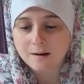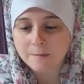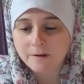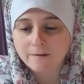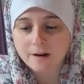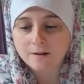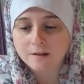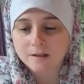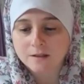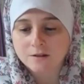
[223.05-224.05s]
They found
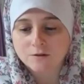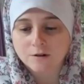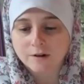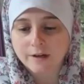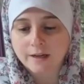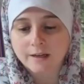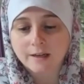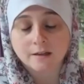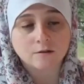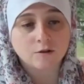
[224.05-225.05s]
this story
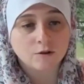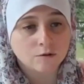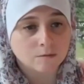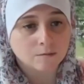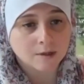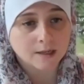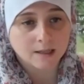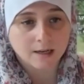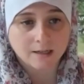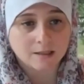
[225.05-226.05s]
in a tomb in the
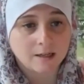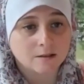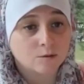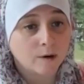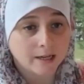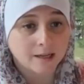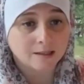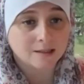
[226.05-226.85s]
1920s,